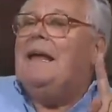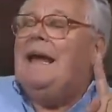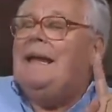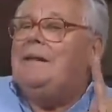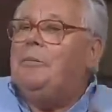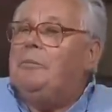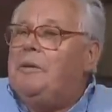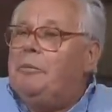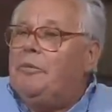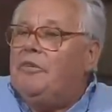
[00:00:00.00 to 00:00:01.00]
and the
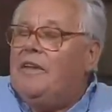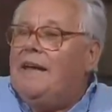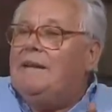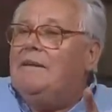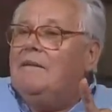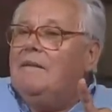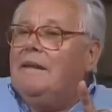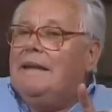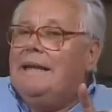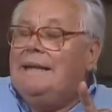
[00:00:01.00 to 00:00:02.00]
people said,
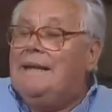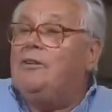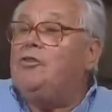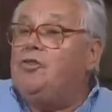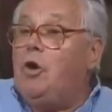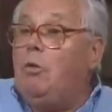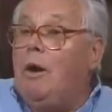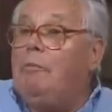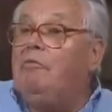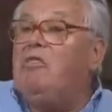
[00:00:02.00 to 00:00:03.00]
he didn't show
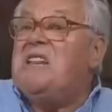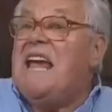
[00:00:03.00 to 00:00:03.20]
up for